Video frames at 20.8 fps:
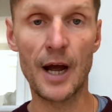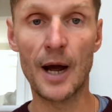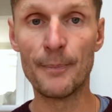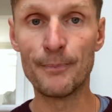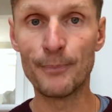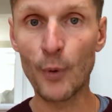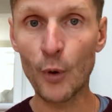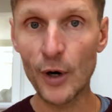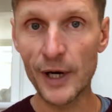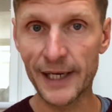I
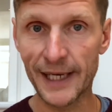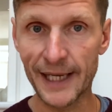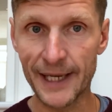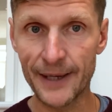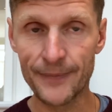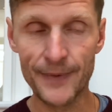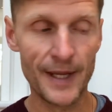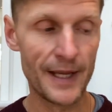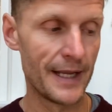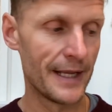boil
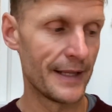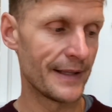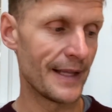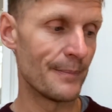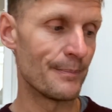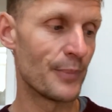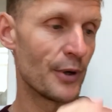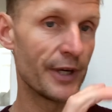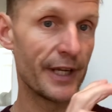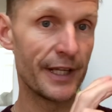it, then
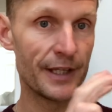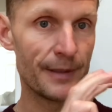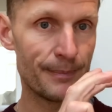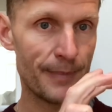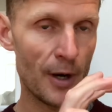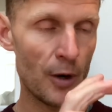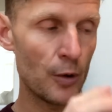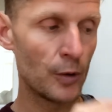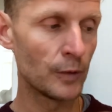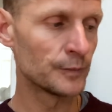put it in the
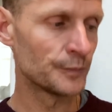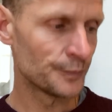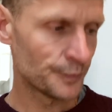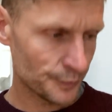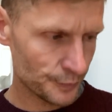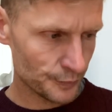bowl.